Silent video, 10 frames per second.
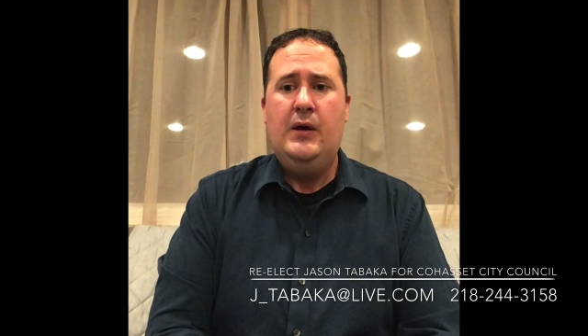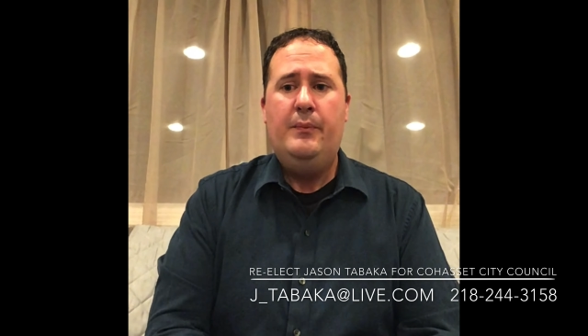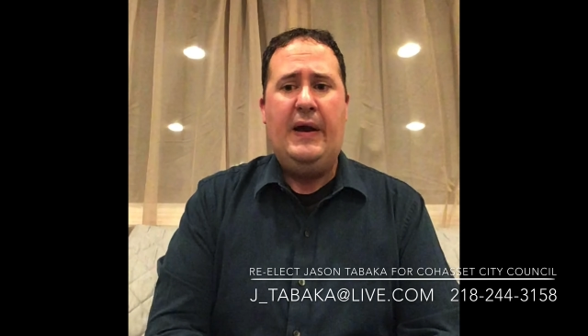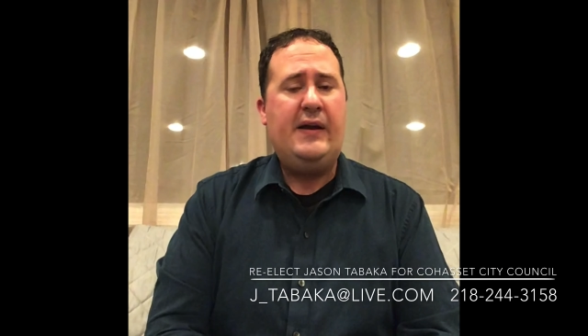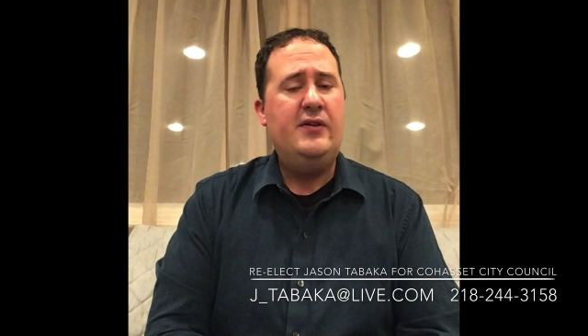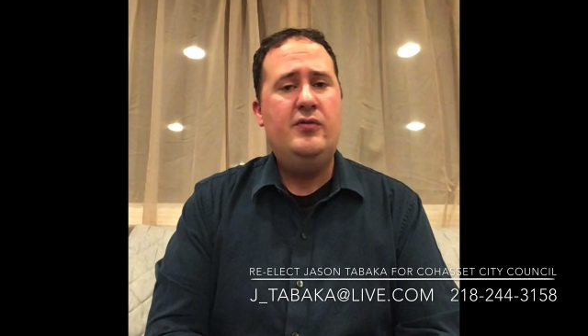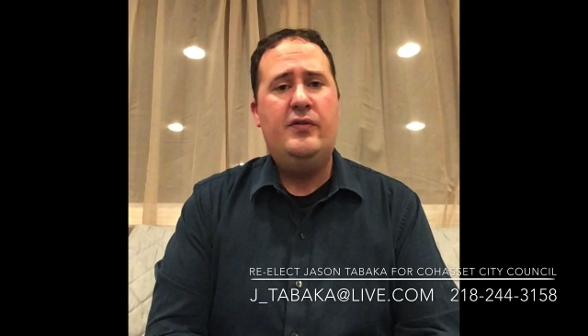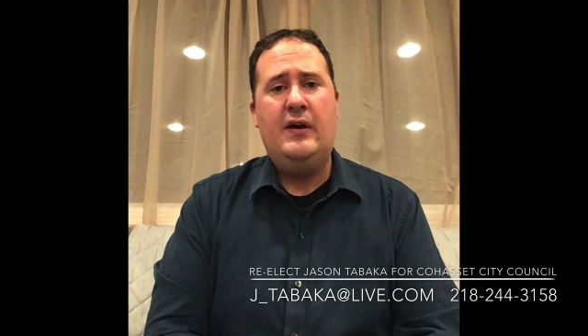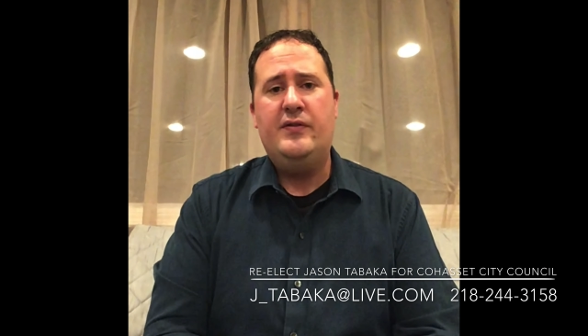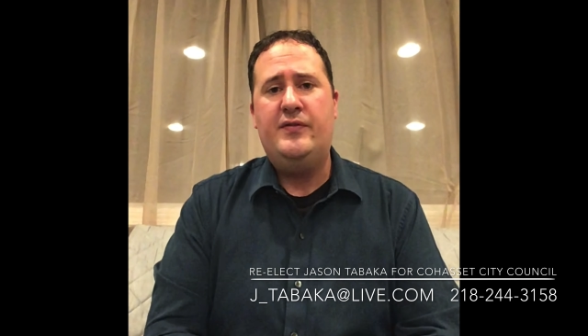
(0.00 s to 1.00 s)
Back in
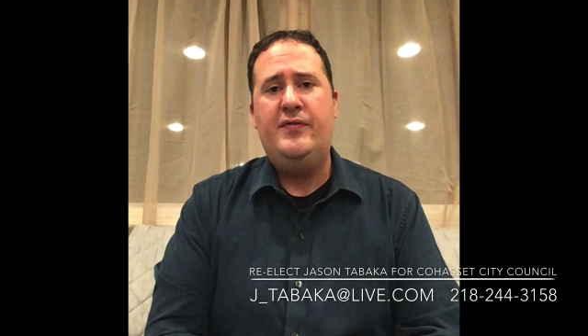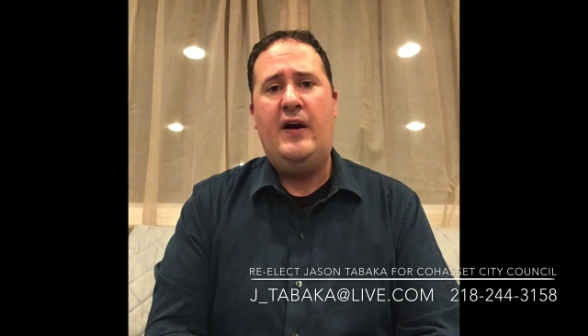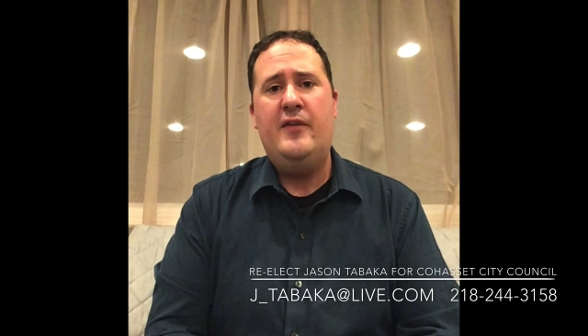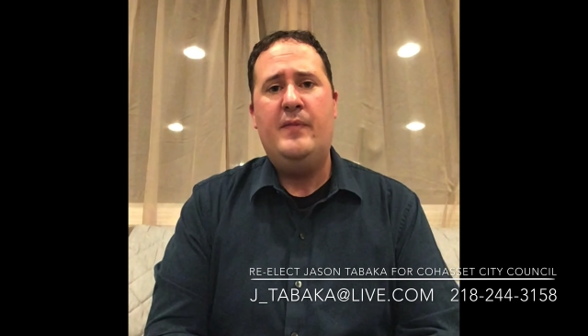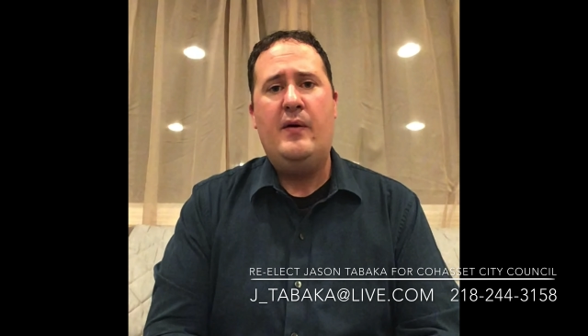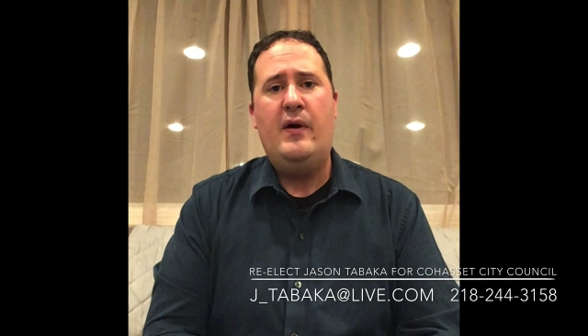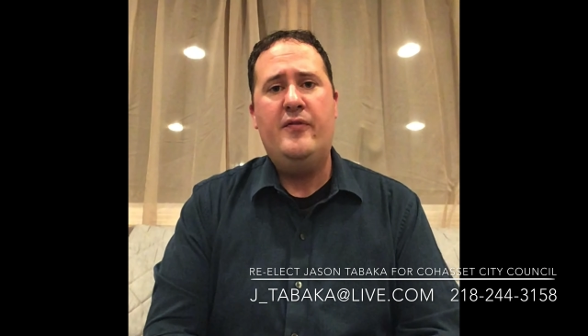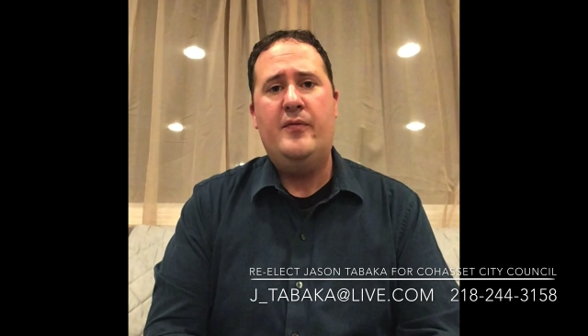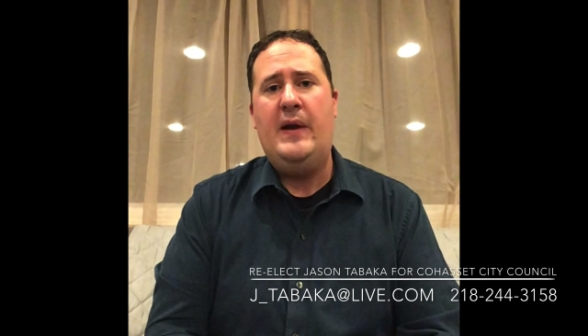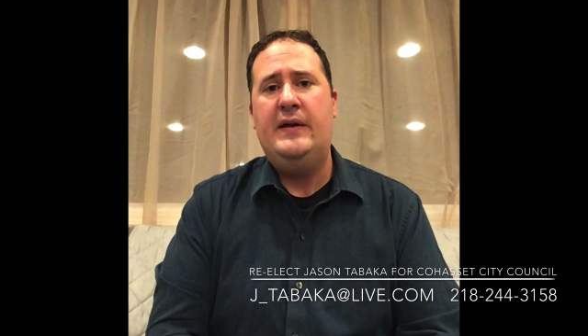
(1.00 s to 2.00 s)
2005, my
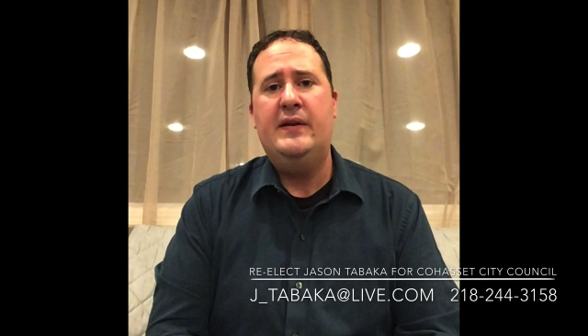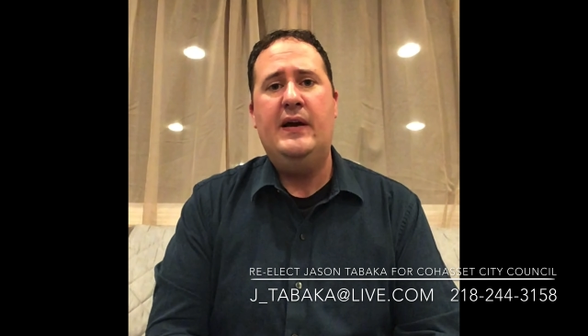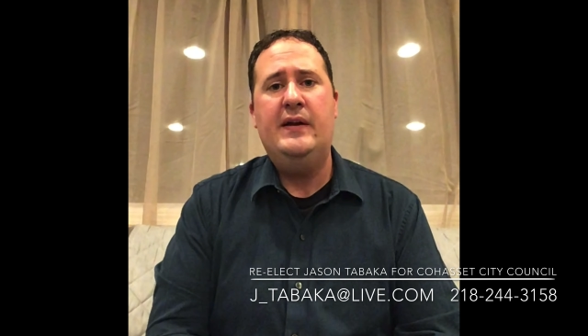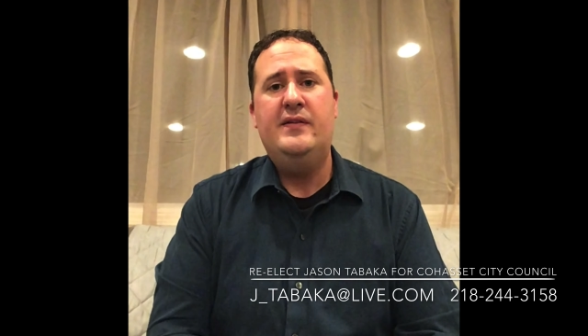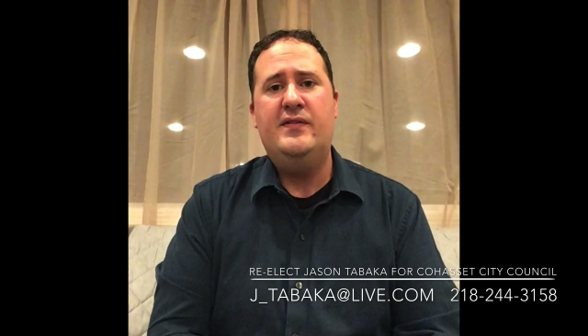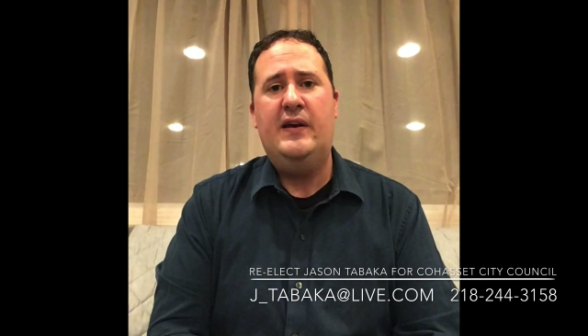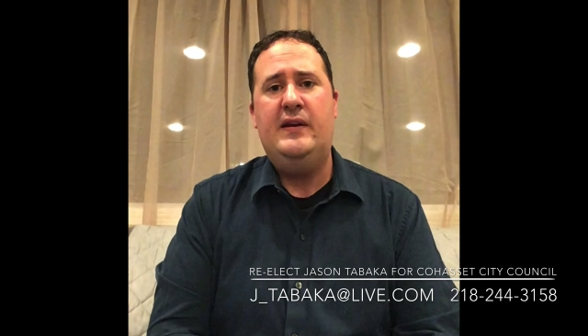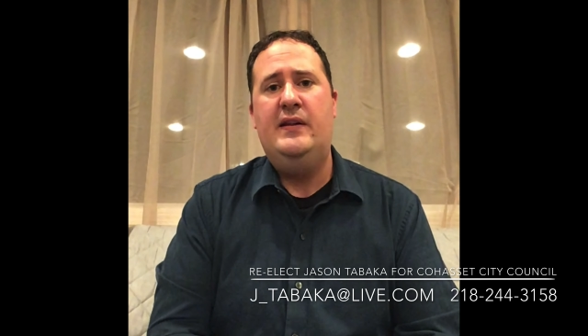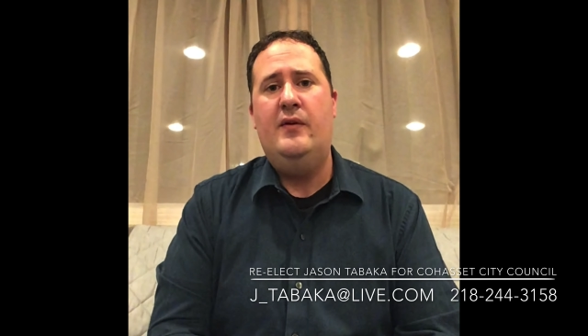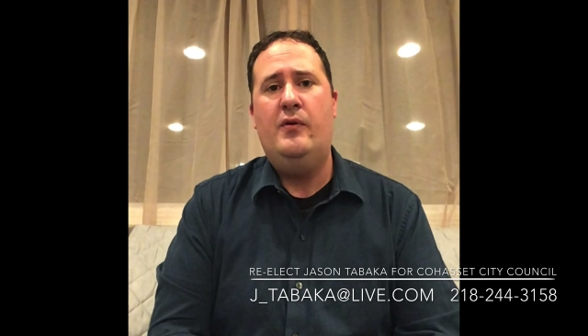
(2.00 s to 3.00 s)
wife Amanda and I
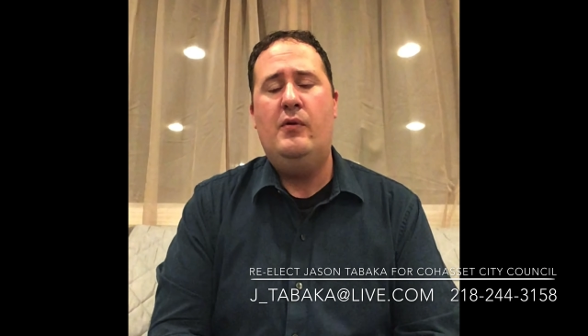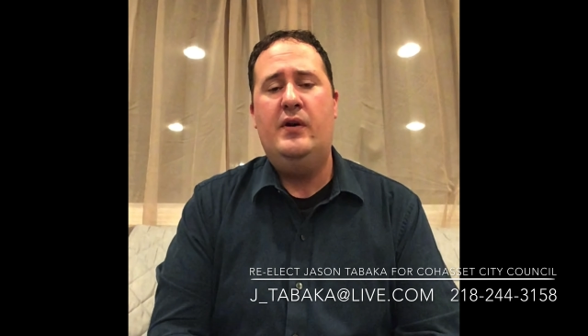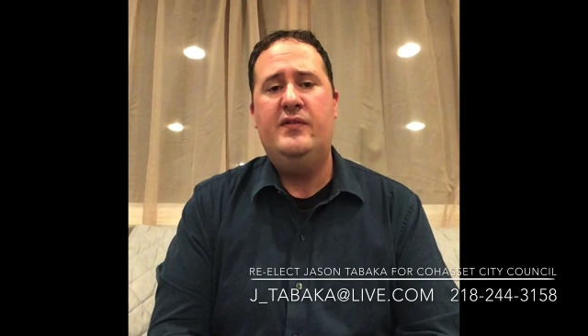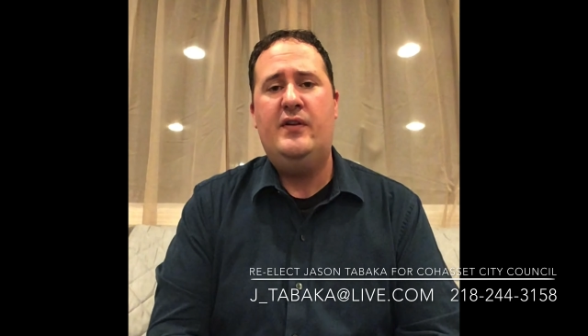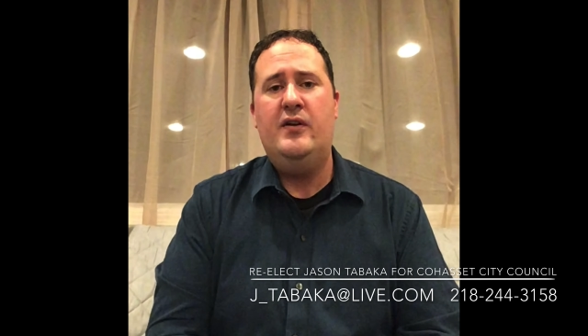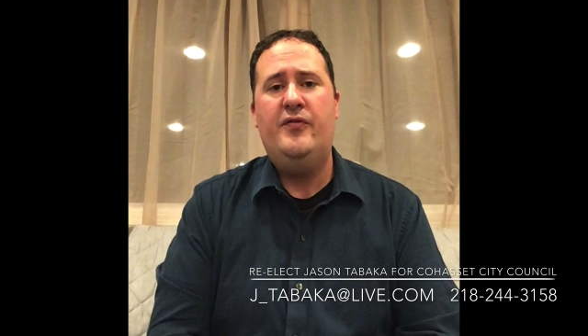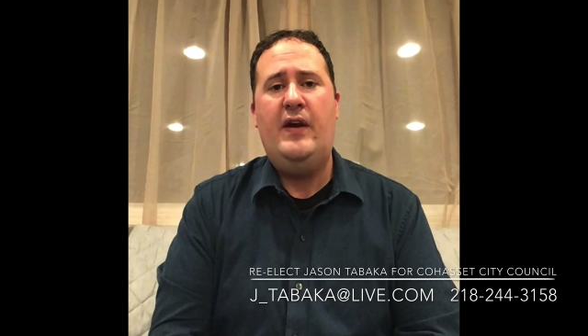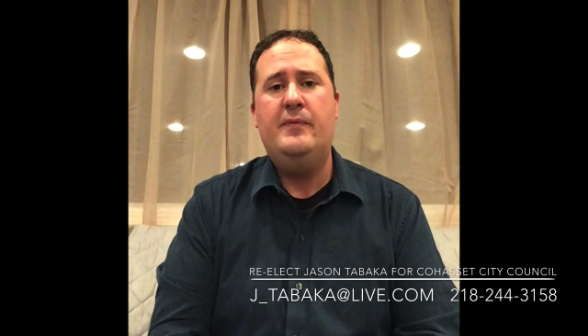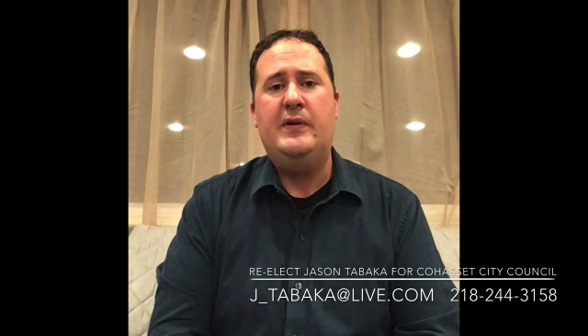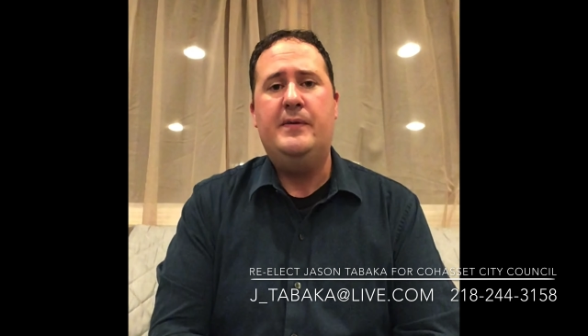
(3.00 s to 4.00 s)
decided that we wanted to start a
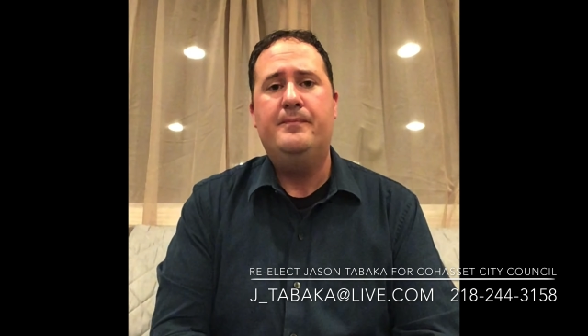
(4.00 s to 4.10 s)
family.